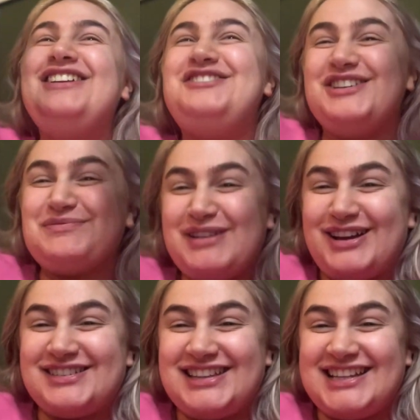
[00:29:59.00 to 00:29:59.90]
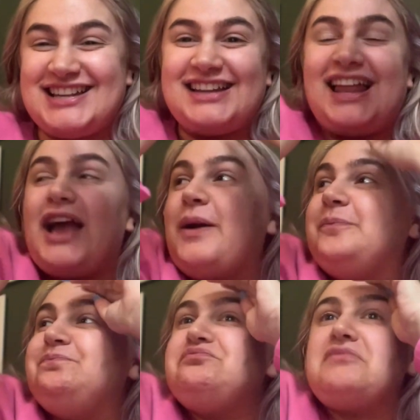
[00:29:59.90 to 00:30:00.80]
Just because they said like
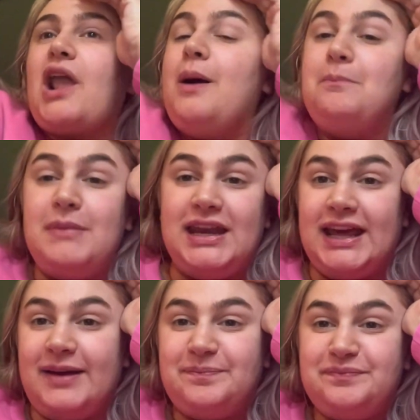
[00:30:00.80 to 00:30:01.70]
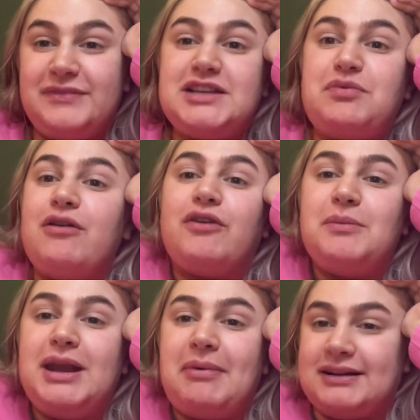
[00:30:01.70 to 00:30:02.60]
a minute, they spoke for a
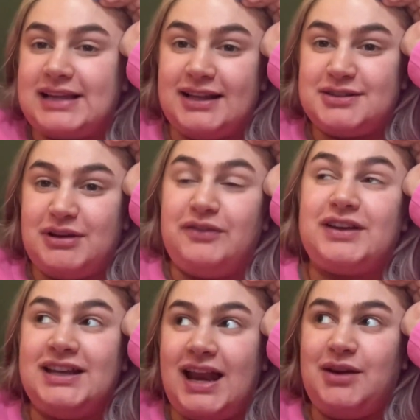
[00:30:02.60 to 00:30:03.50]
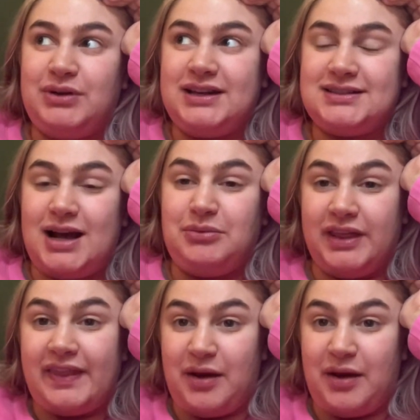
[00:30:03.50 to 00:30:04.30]
minute about Taylor Swift. Can anyone else tell me that they